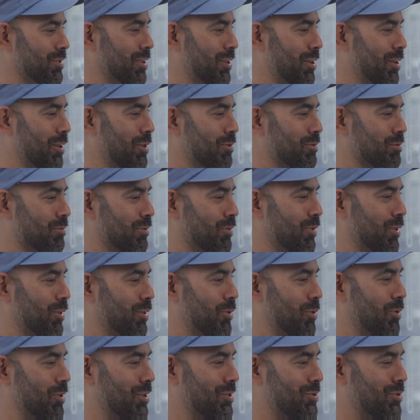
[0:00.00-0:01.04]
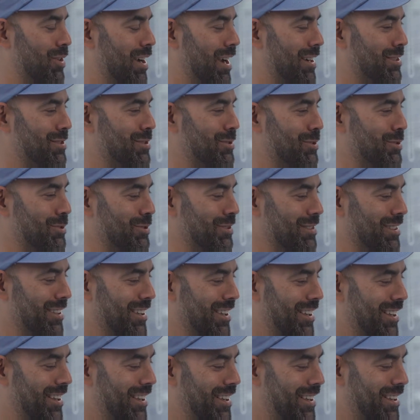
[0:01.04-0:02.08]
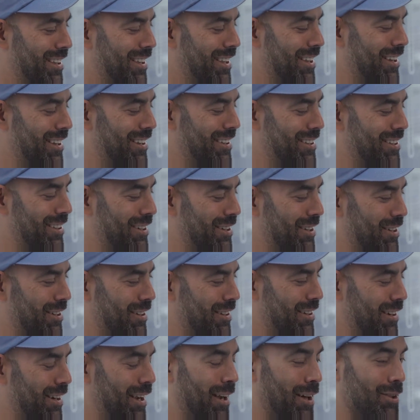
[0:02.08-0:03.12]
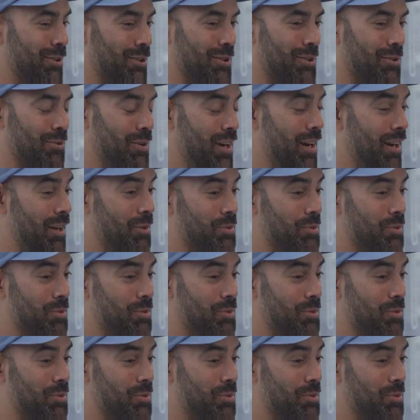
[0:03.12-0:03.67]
you know velour tracksuit, and uh, and I looked around. I